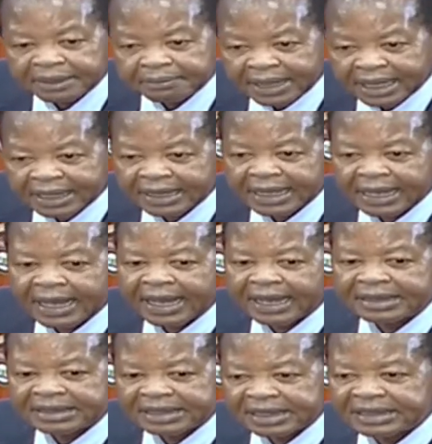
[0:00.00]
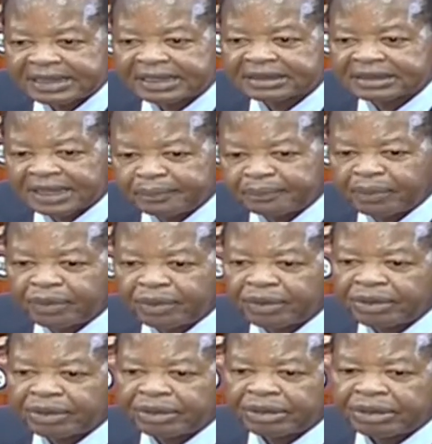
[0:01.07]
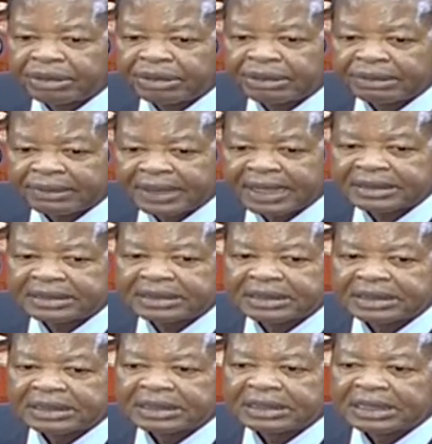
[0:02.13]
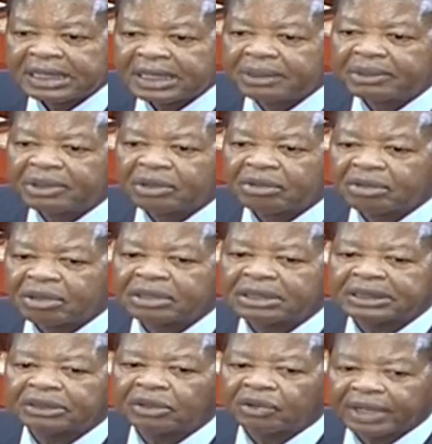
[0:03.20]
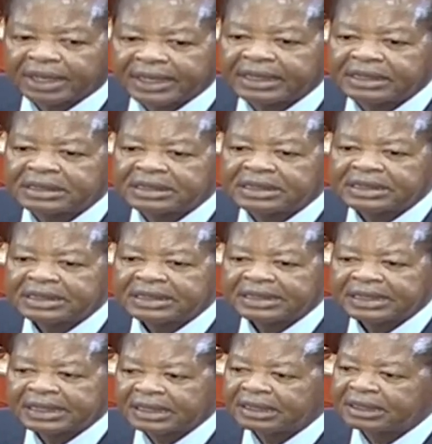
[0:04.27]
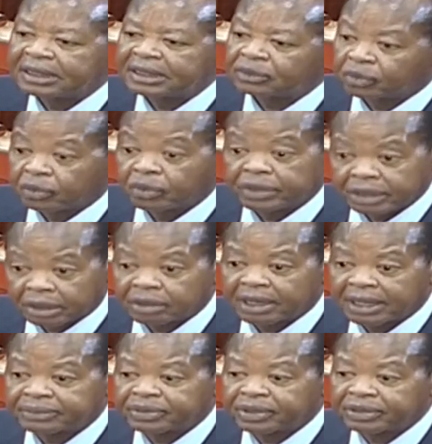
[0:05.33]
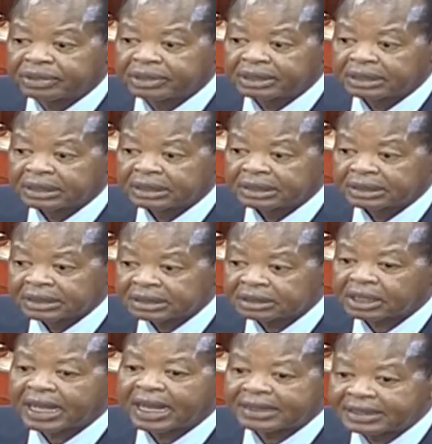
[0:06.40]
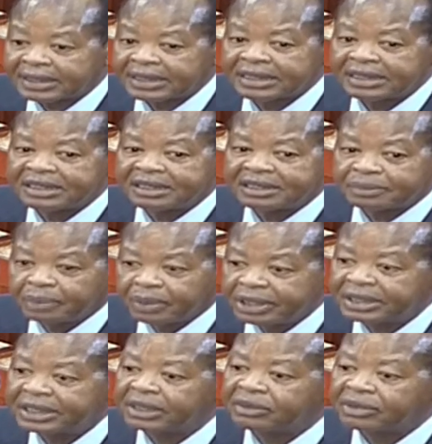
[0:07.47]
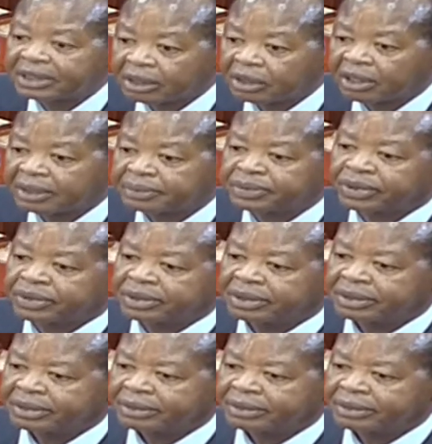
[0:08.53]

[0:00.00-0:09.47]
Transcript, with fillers: Kibaki had set example that he will not tolerate anything to do with corruption. This country is bleeding with corruption.